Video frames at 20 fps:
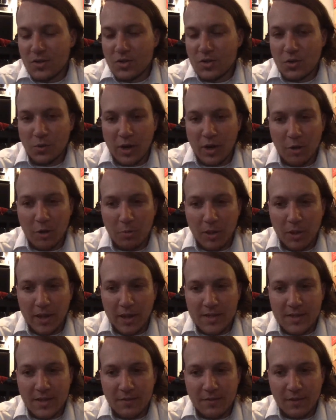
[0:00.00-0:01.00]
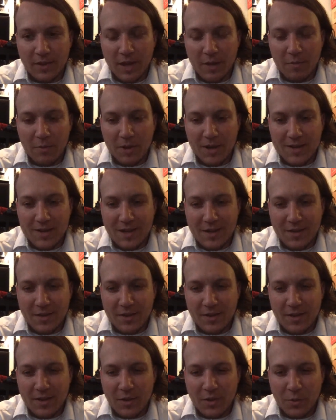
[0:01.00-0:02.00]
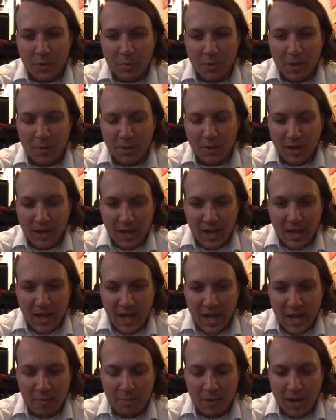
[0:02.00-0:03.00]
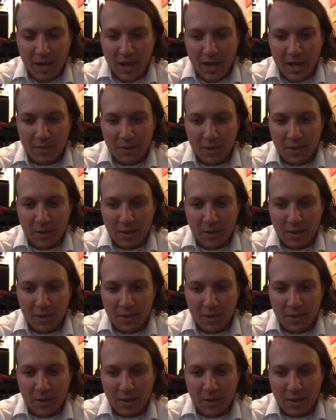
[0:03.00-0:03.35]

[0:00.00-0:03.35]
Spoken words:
trailblazing for them because I think that they were maybe like a game behind me